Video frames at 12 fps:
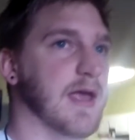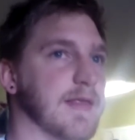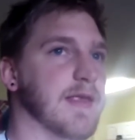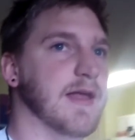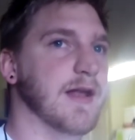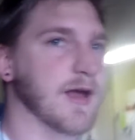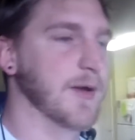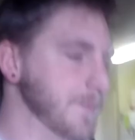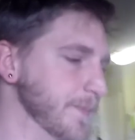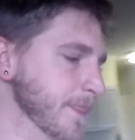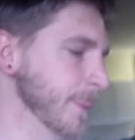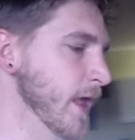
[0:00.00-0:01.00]
And then
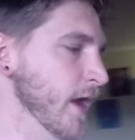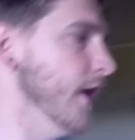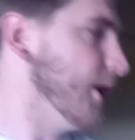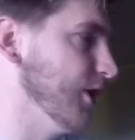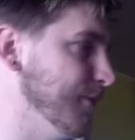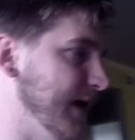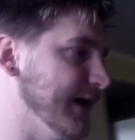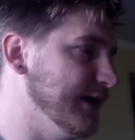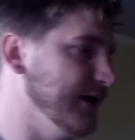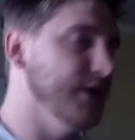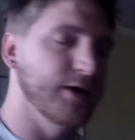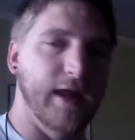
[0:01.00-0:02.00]
um, come back
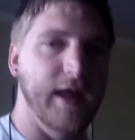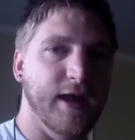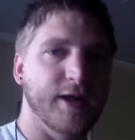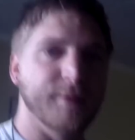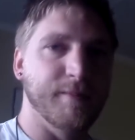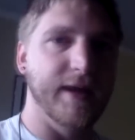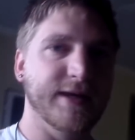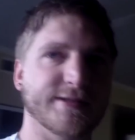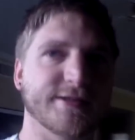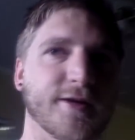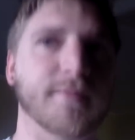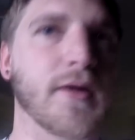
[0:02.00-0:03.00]
here and make
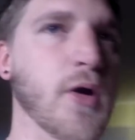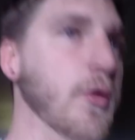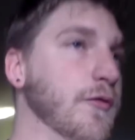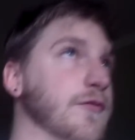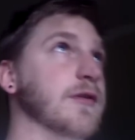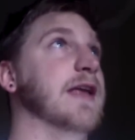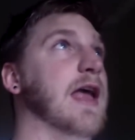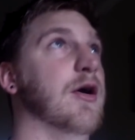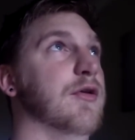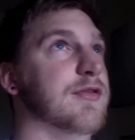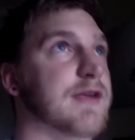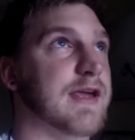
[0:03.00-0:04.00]
some hopefully
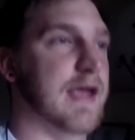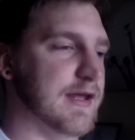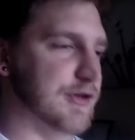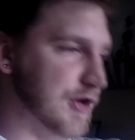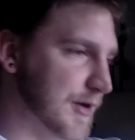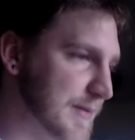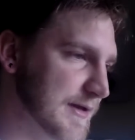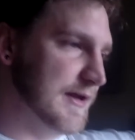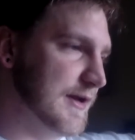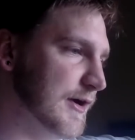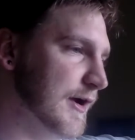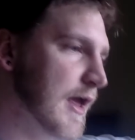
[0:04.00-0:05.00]
healthy and yummy
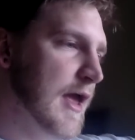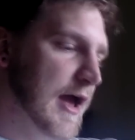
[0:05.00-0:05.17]
dinner.